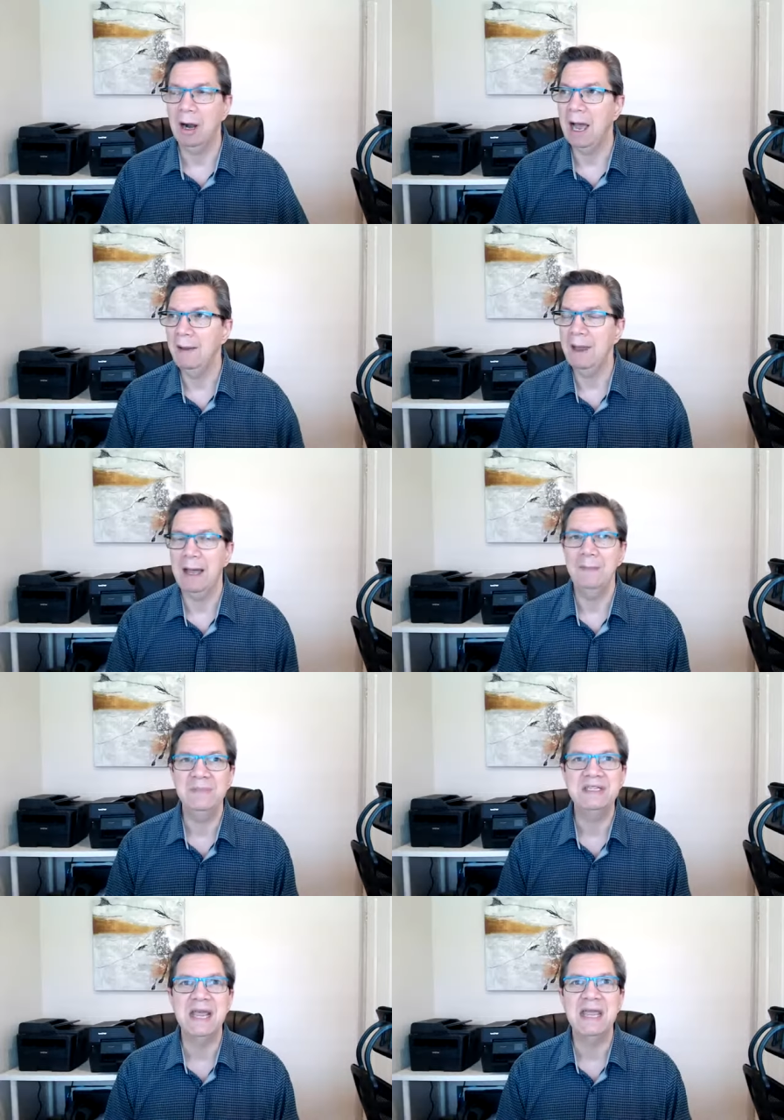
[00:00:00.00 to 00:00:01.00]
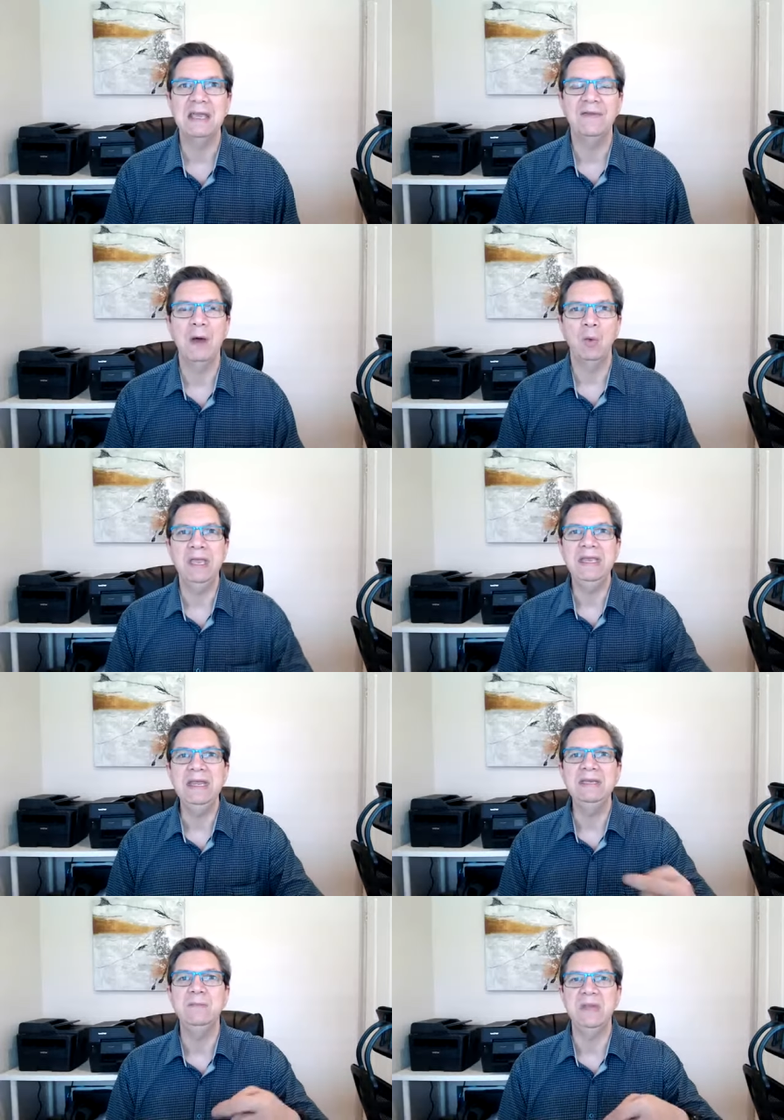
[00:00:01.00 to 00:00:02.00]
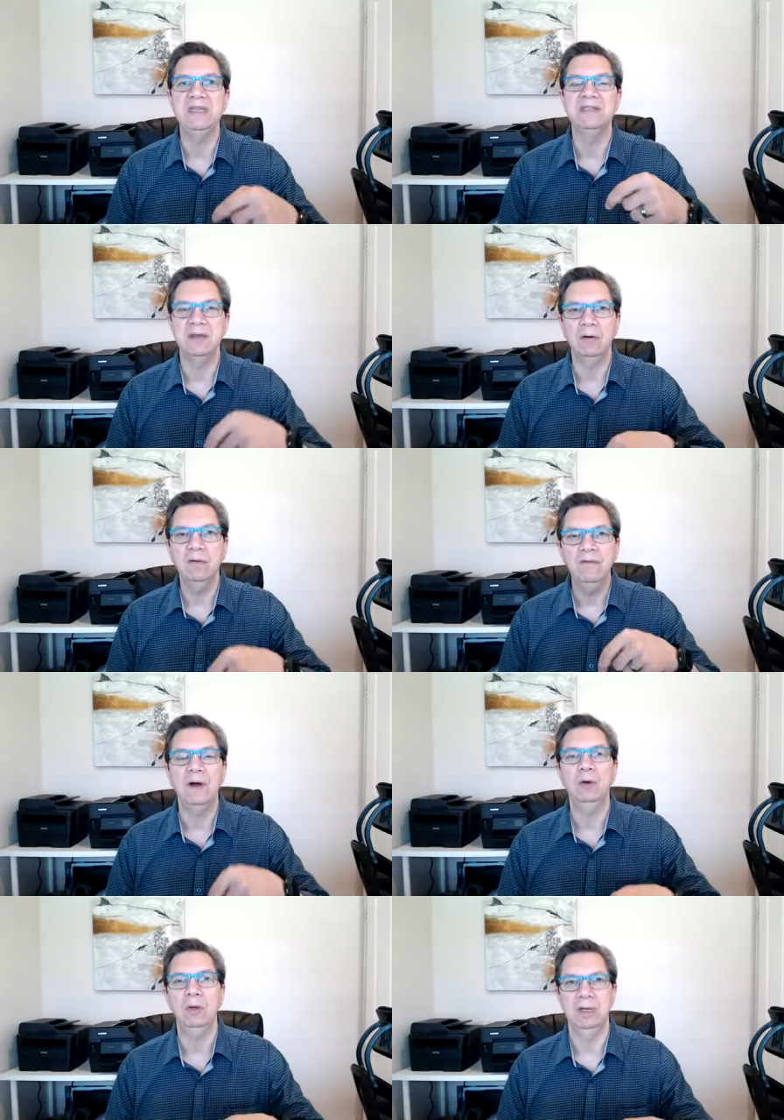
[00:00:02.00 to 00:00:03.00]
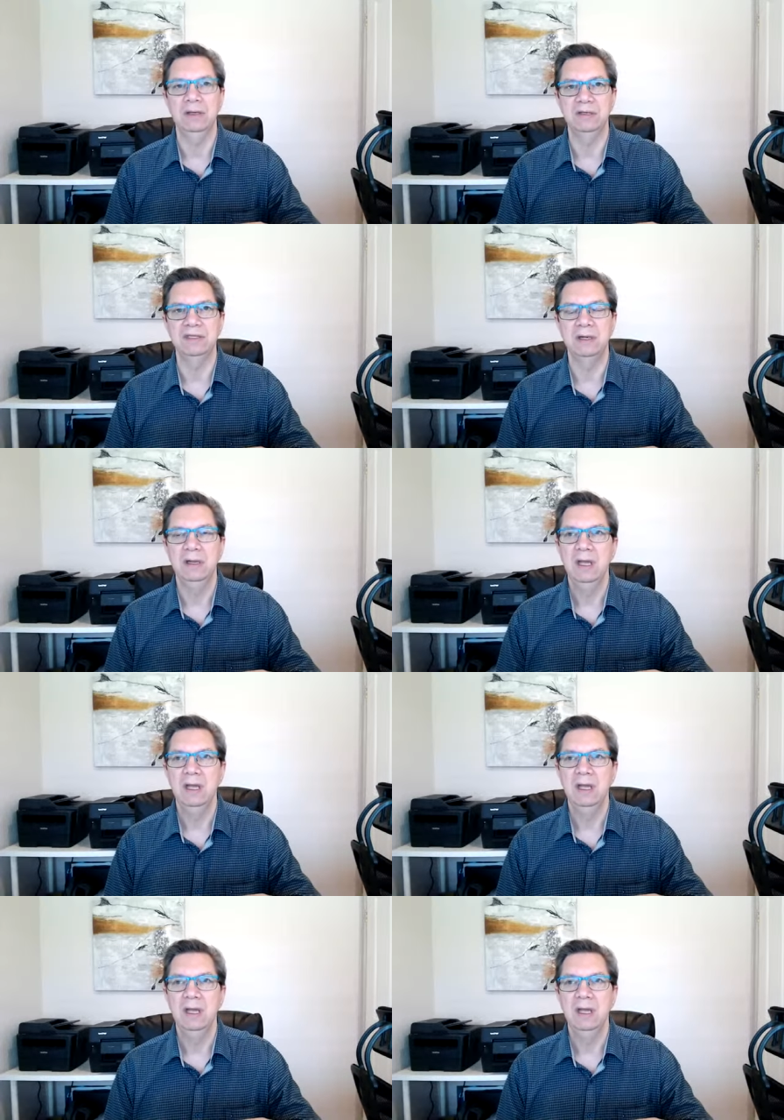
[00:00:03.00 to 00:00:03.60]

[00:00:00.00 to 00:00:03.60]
I, I'm saying that we need to be so focused